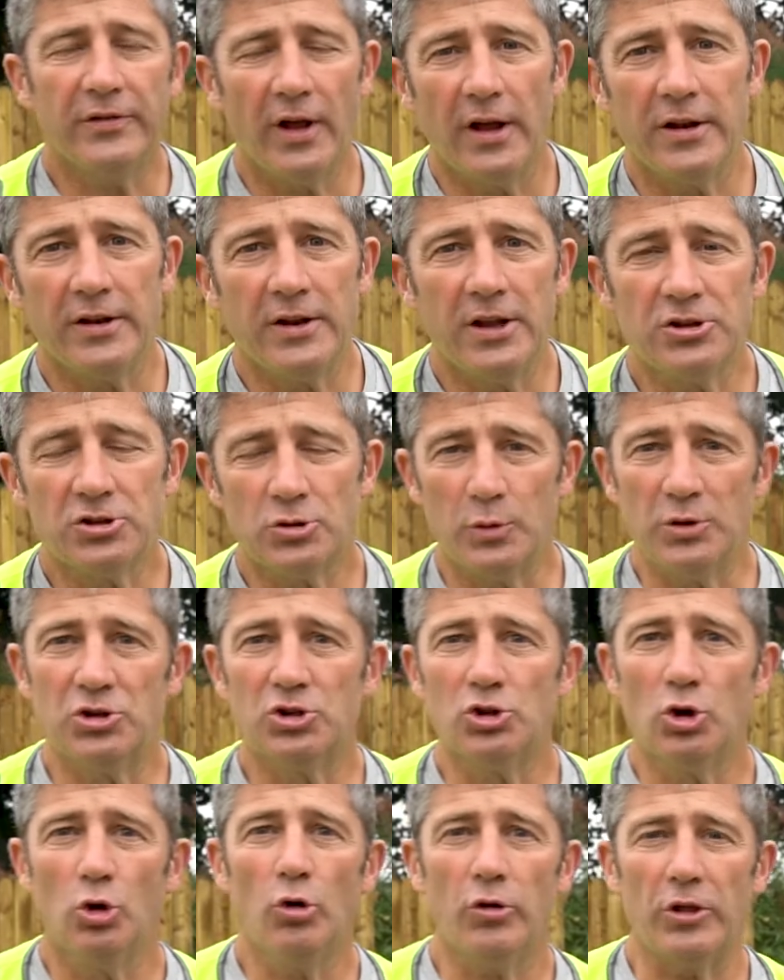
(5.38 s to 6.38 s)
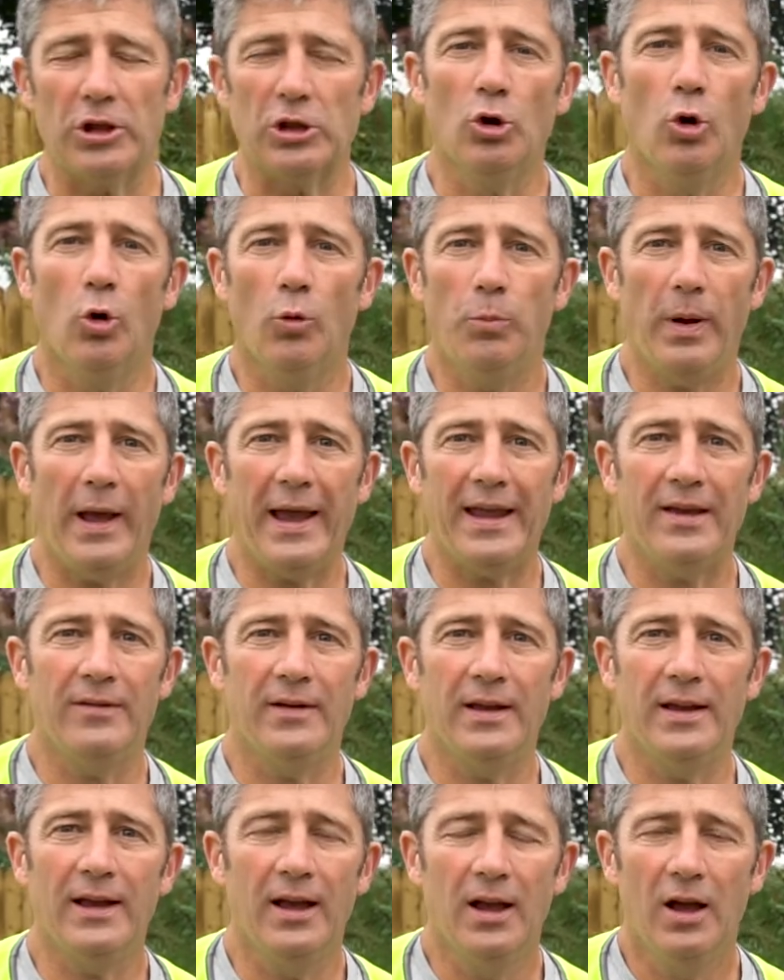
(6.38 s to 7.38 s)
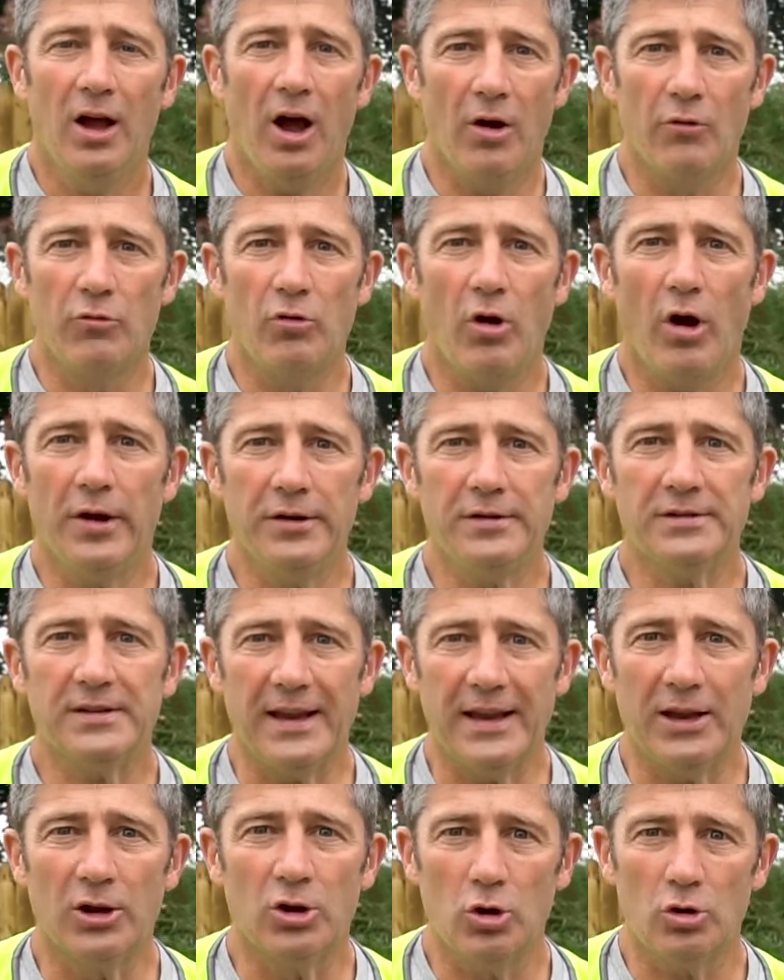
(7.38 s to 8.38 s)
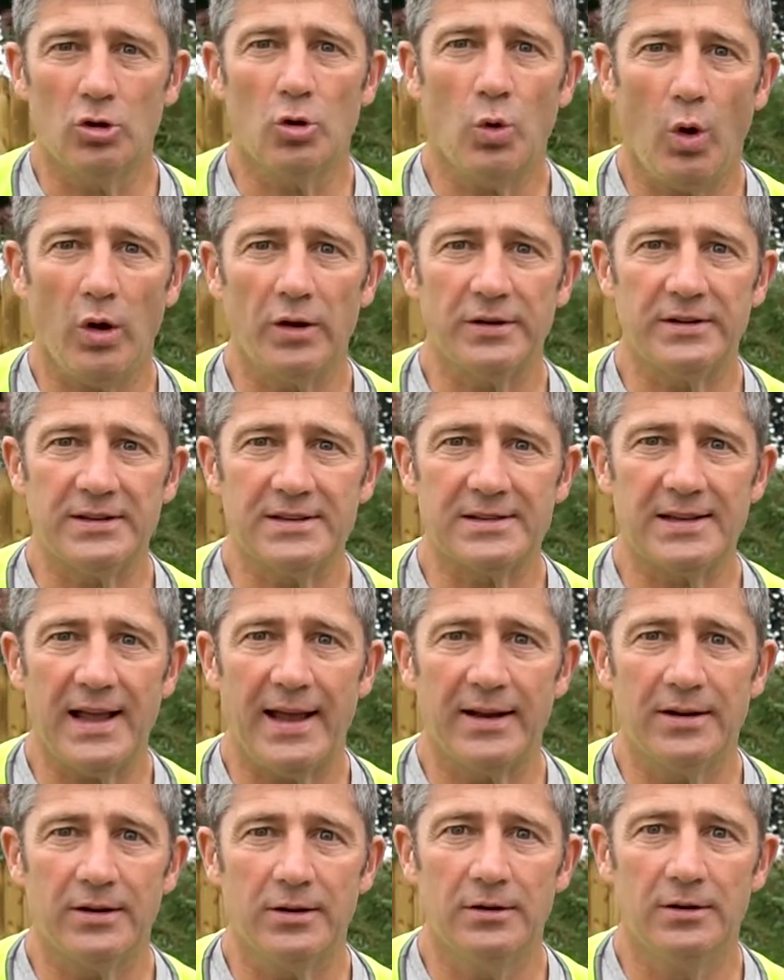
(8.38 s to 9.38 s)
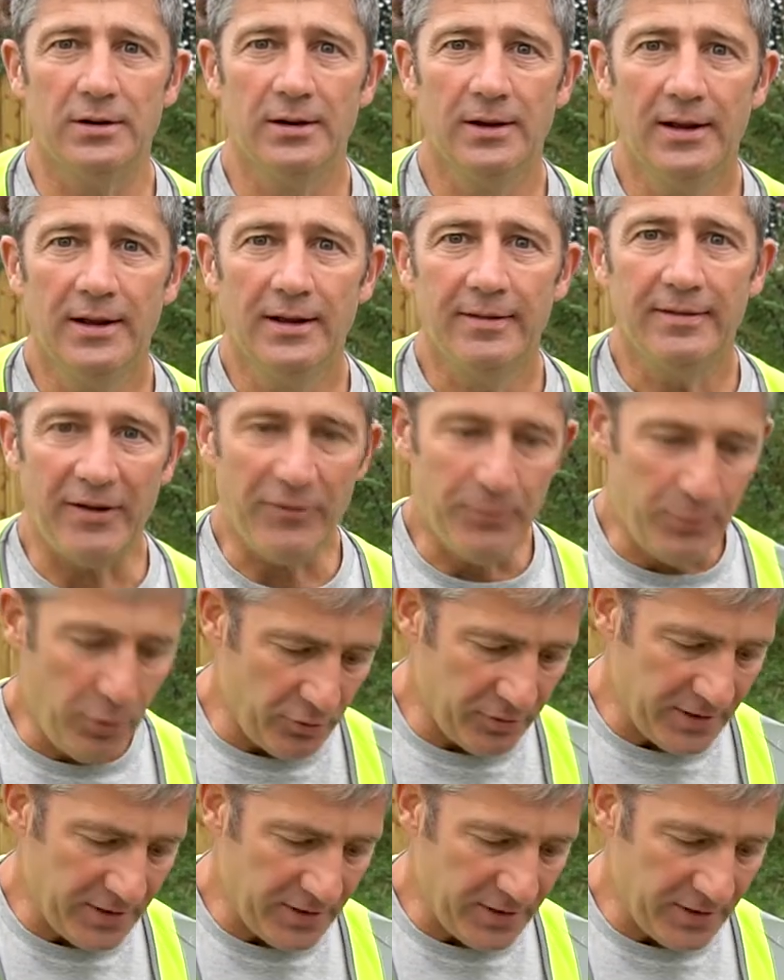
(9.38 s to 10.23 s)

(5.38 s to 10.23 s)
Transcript: done to ensure that your paving arrives in good quality standard, they've put